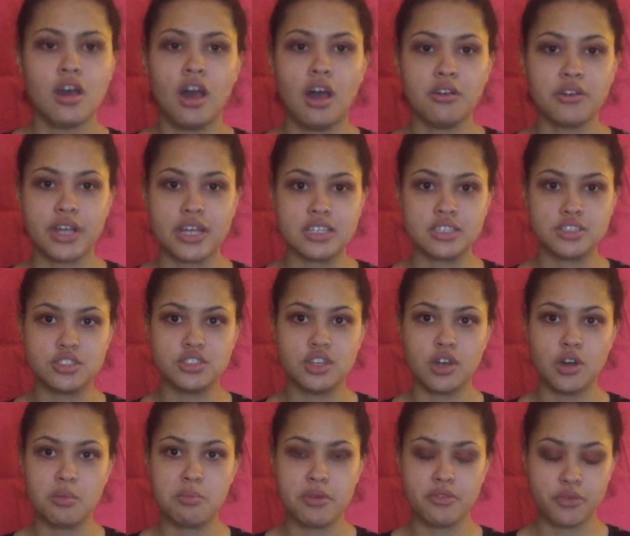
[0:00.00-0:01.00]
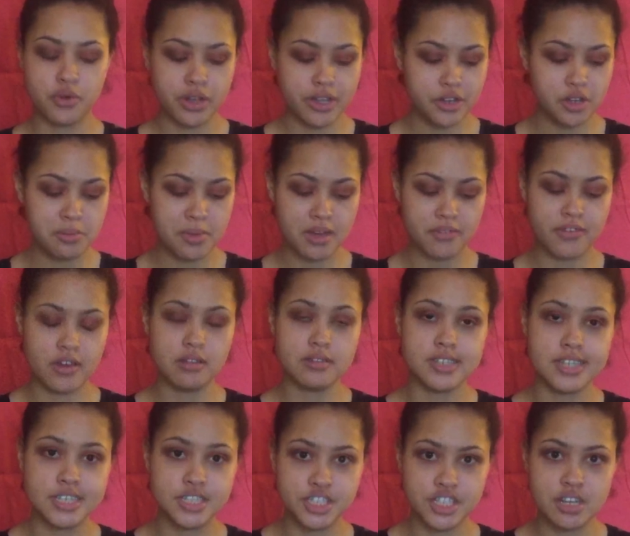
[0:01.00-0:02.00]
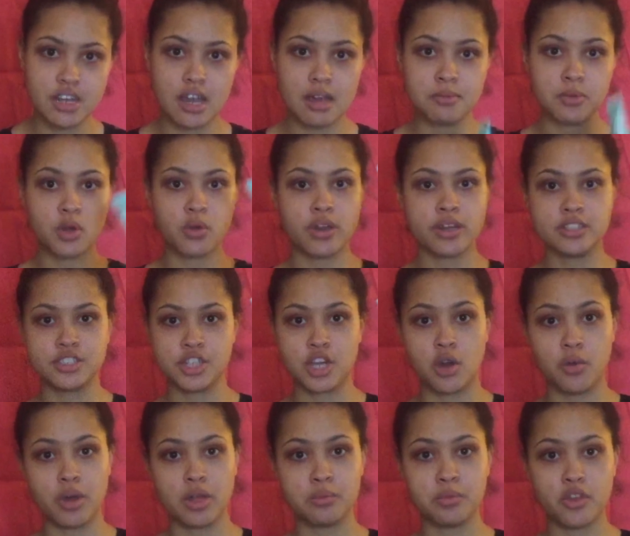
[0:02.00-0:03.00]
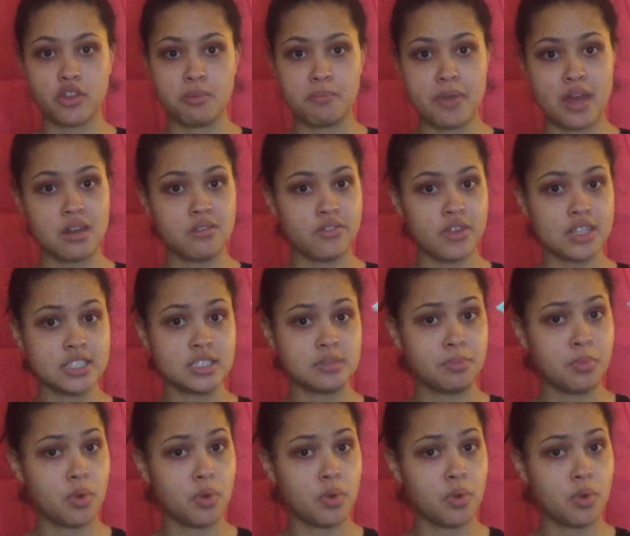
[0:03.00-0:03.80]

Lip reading: Alright, so before I do my foundation, I'm going to go in with Benefit's